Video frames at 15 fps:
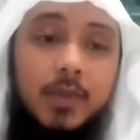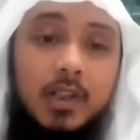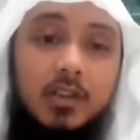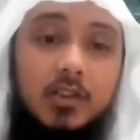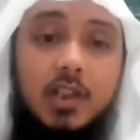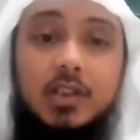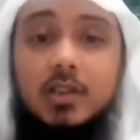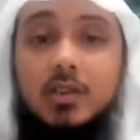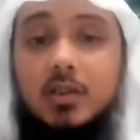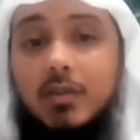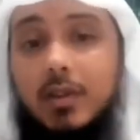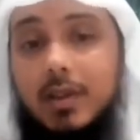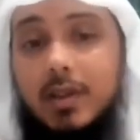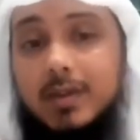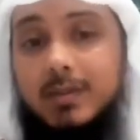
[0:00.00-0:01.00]
justice of
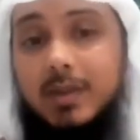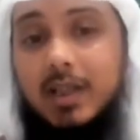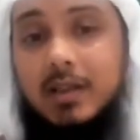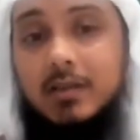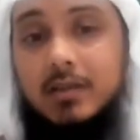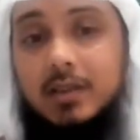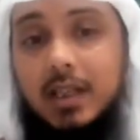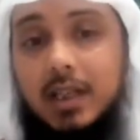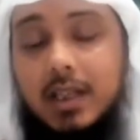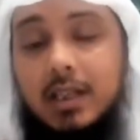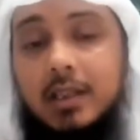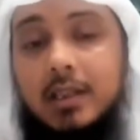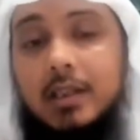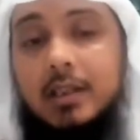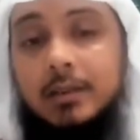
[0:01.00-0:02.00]
Allah subhanahu wa
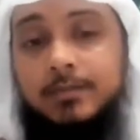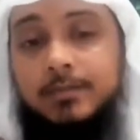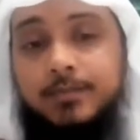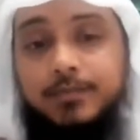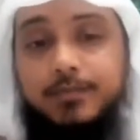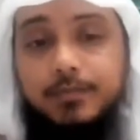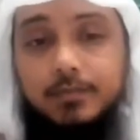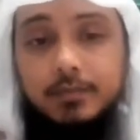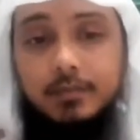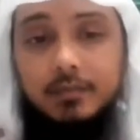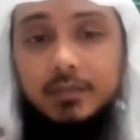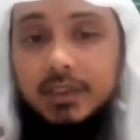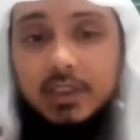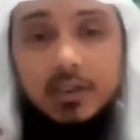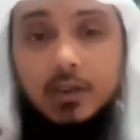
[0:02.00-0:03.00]
ta'ala.
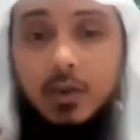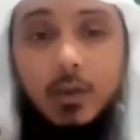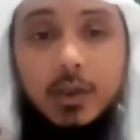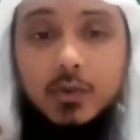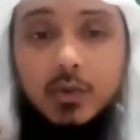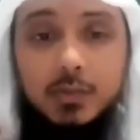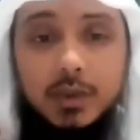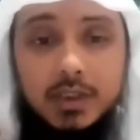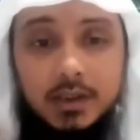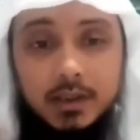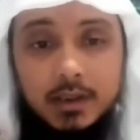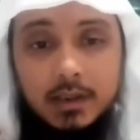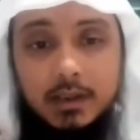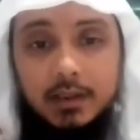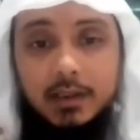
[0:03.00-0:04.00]
They don't want to be.
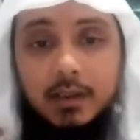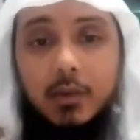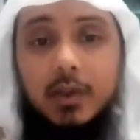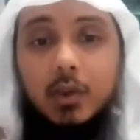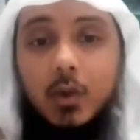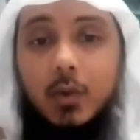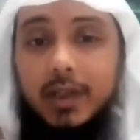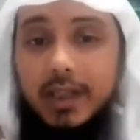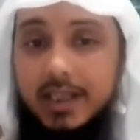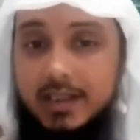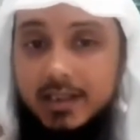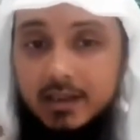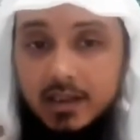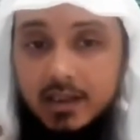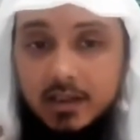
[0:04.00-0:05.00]
They want to go against
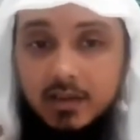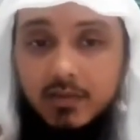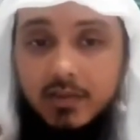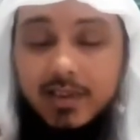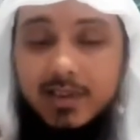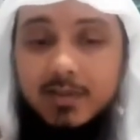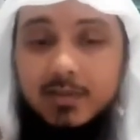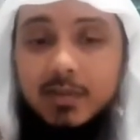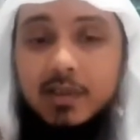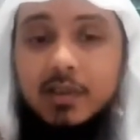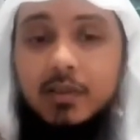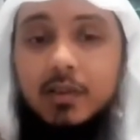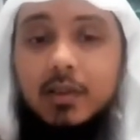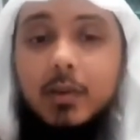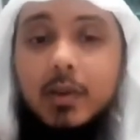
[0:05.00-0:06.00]
the justice of Allah
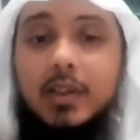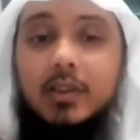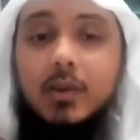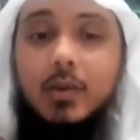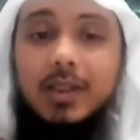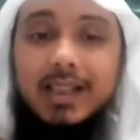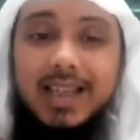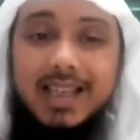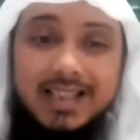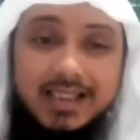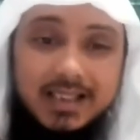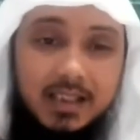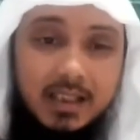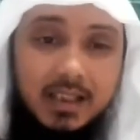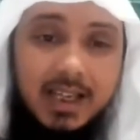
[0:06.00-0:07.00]
subhanahu wa ta'ala. They want to go
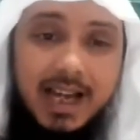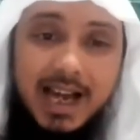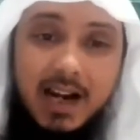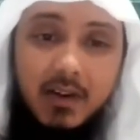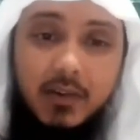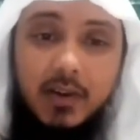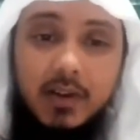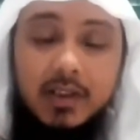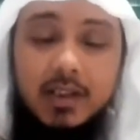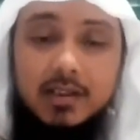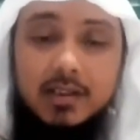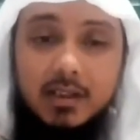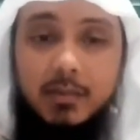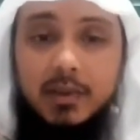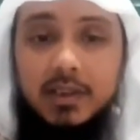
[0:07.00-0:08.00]
against arrogantly and
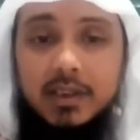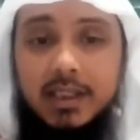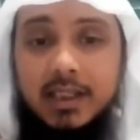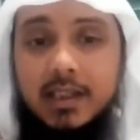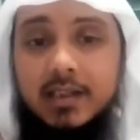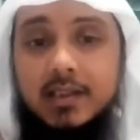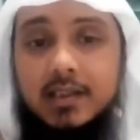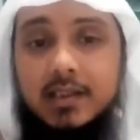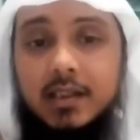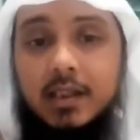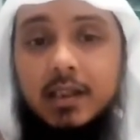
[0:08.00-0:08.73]
stubbornly against